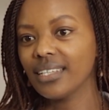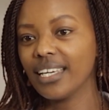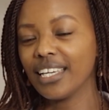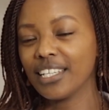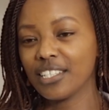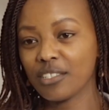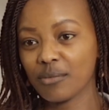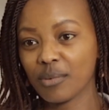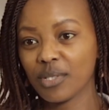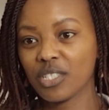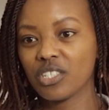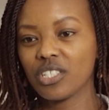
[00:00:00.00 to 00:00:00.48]

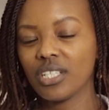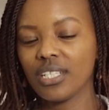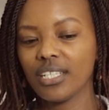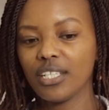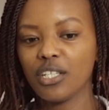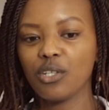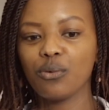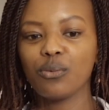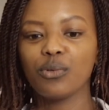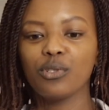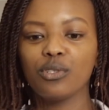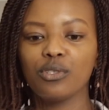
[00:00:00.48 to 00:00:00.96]
Especially
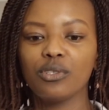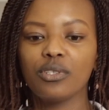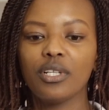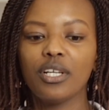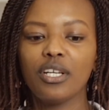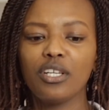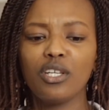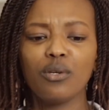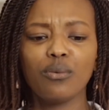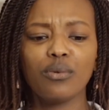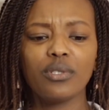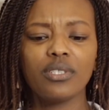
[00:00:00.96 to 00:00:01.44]
you
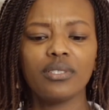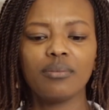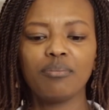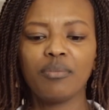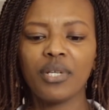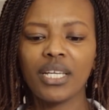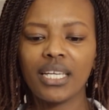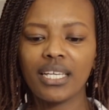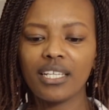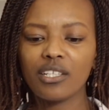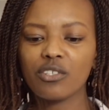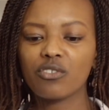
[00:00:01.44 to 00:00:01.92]
will
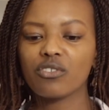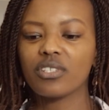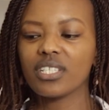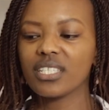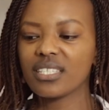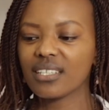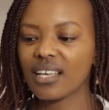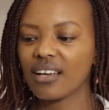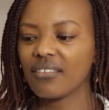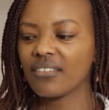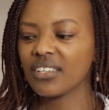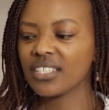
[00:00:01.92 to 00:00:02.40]
begin to
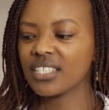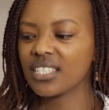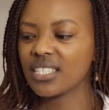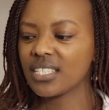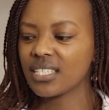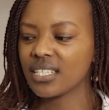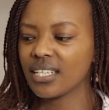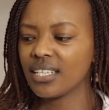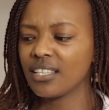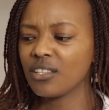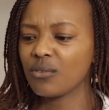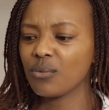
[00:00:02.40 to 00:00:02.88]
discover
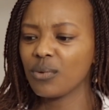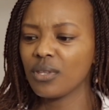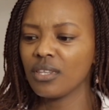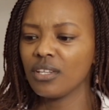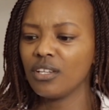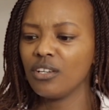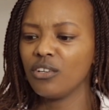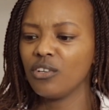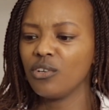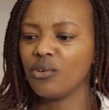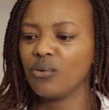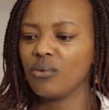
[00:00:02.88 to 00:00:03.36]
strength
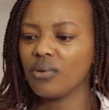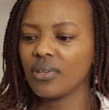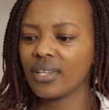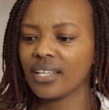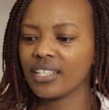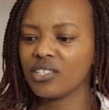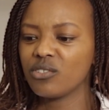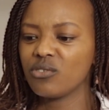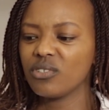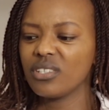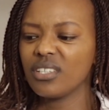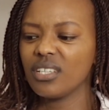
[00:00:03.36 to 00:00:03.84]
within you
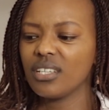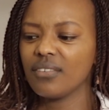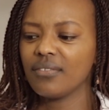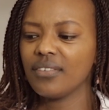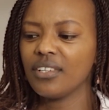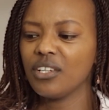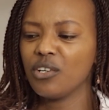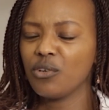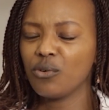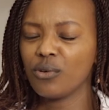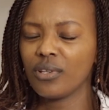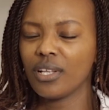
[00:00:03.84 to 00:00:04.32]
that you didn't
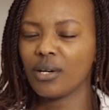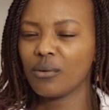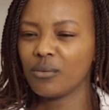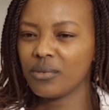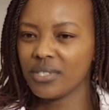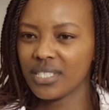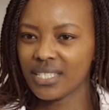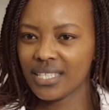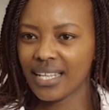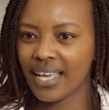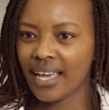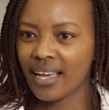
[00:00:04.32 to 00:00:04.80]
even know that
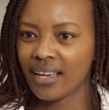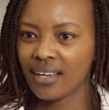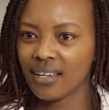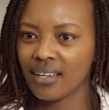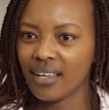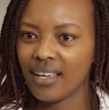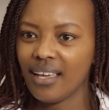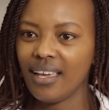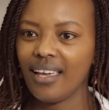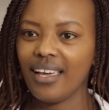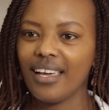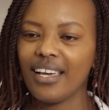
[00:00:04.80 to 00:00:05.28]
was there.
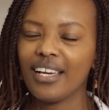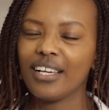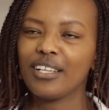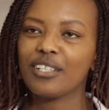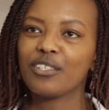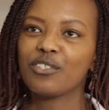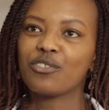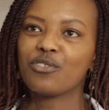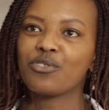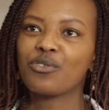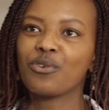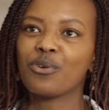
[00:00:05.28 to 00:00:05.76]

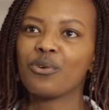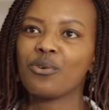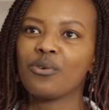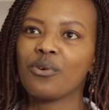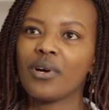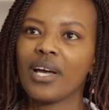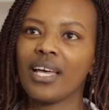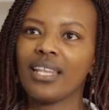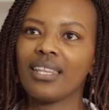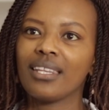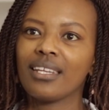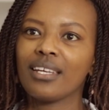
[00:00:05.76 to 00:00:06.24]
So,
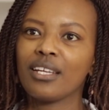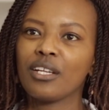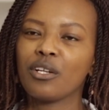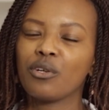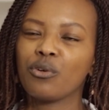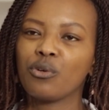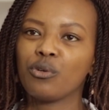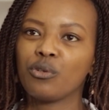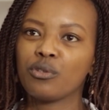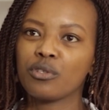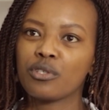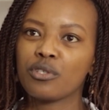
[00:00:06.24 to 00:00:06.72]
and then
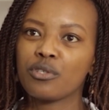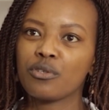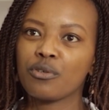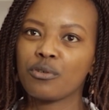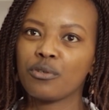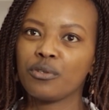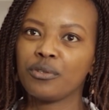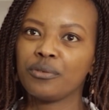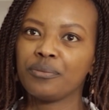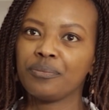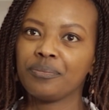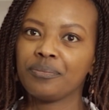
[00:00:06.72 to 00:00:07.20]

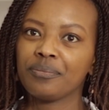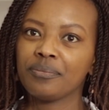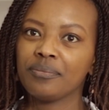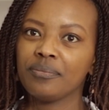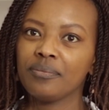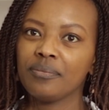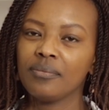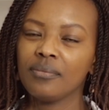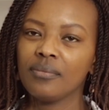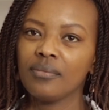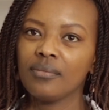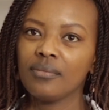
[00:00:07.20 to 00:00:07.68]
also
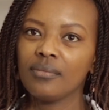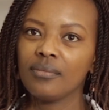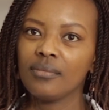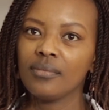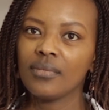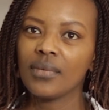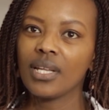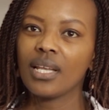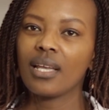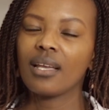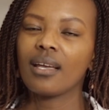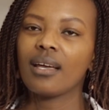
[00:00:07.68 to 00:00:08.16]

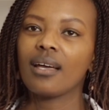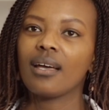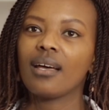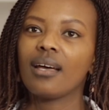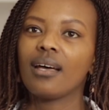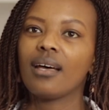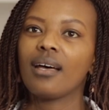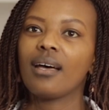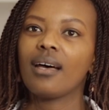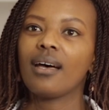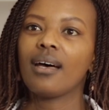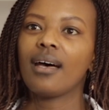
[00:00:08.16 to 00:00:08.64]

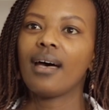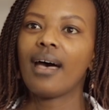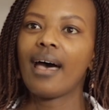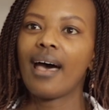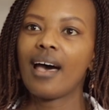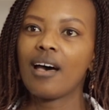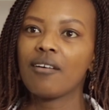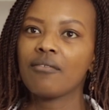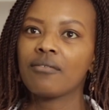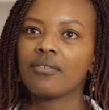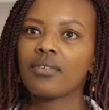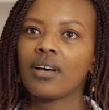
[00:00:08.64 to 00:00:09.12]

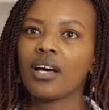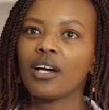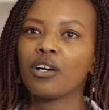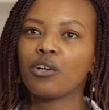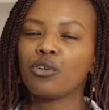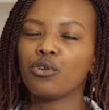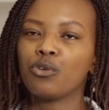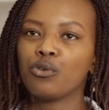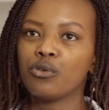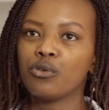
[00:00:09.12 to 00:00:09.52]
have a